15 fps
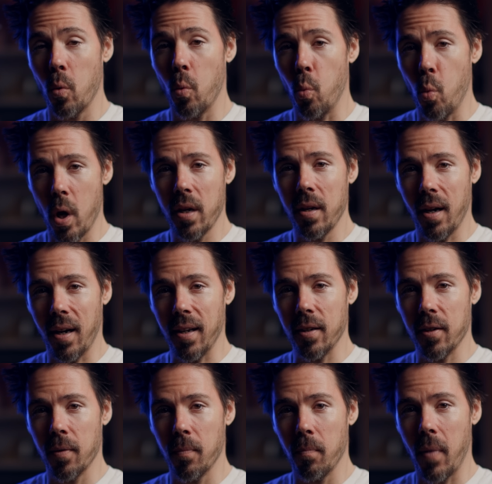One
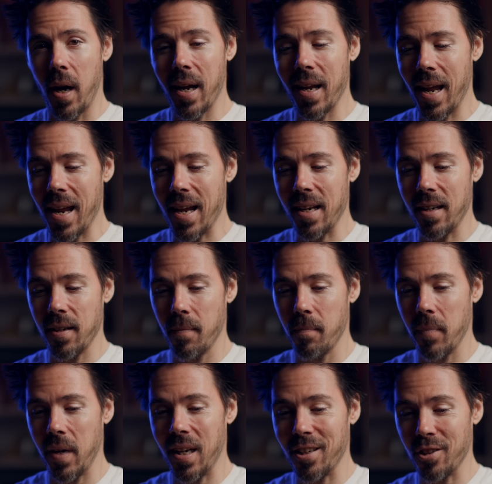night, I ate
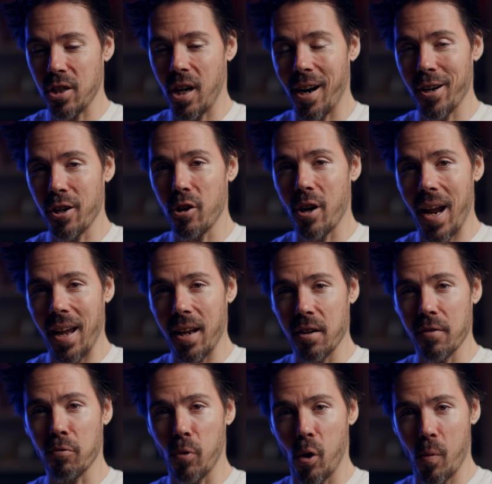an entire head
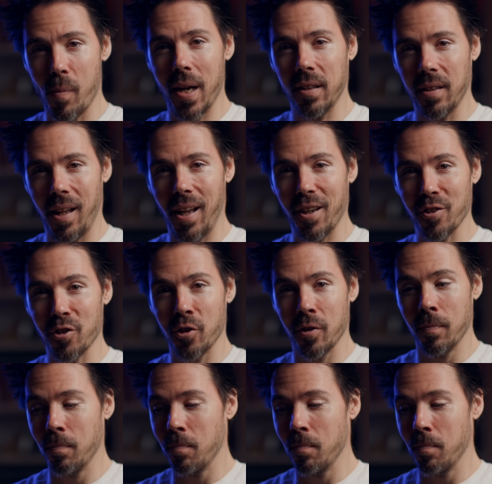of romaine lettuce,